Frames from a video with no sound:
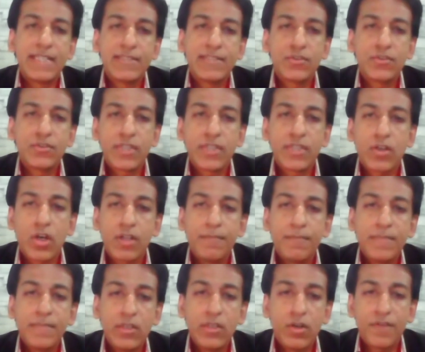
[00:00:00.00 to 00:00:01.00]
So the
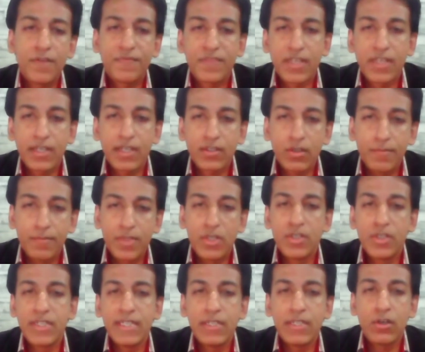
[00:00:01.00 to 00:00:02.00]
economy of the
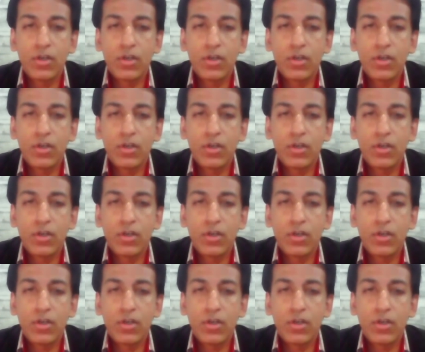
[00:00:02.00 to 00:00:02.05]
community